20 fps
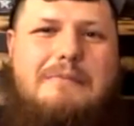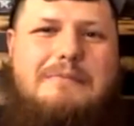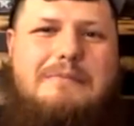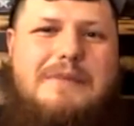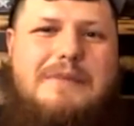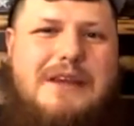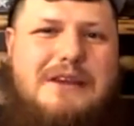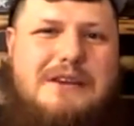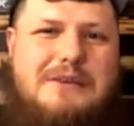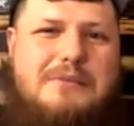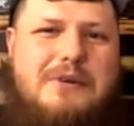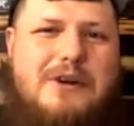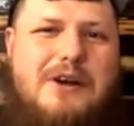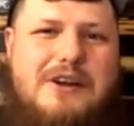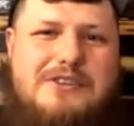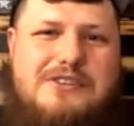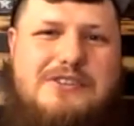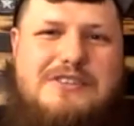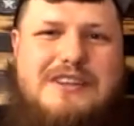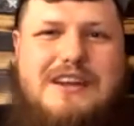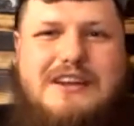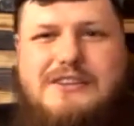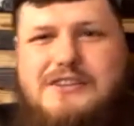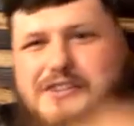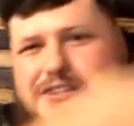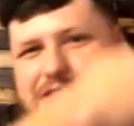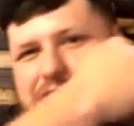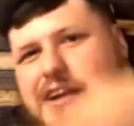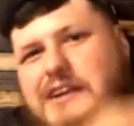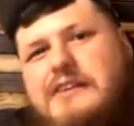heated brush that I
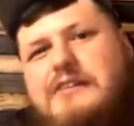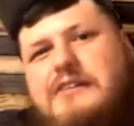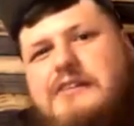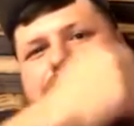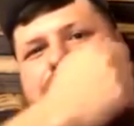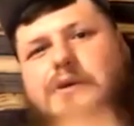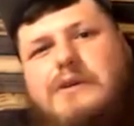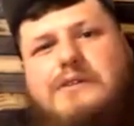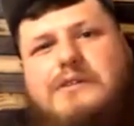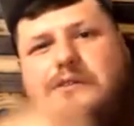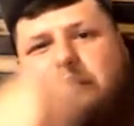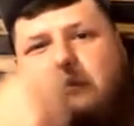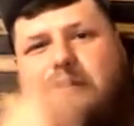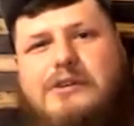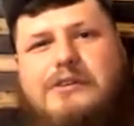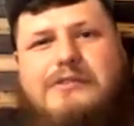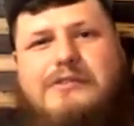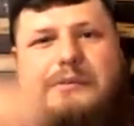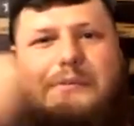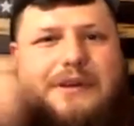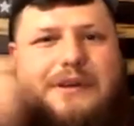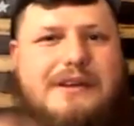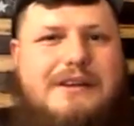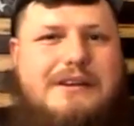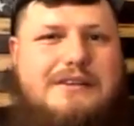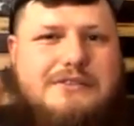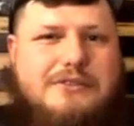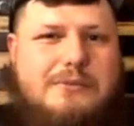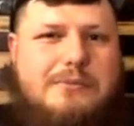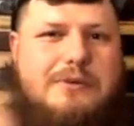just kind of like run through it if I'm like
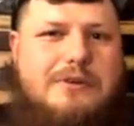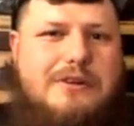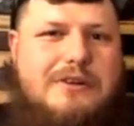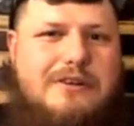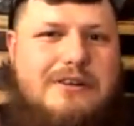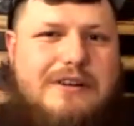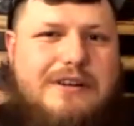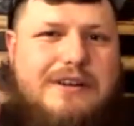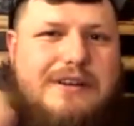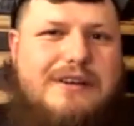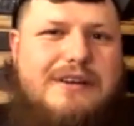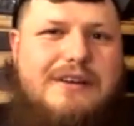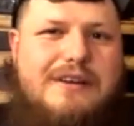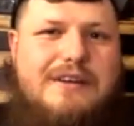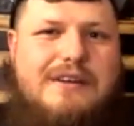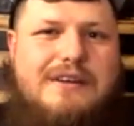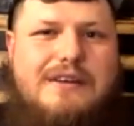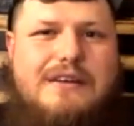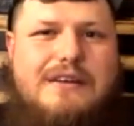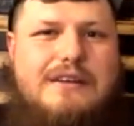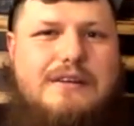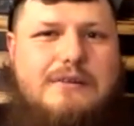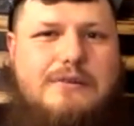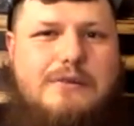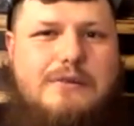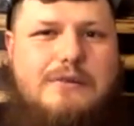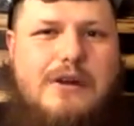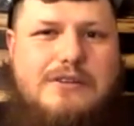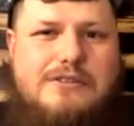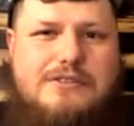in a super hurry in a
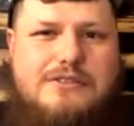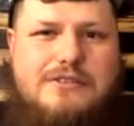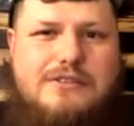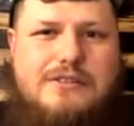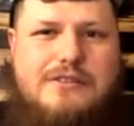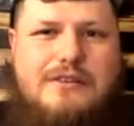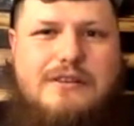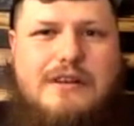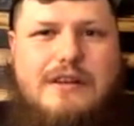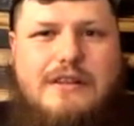rush,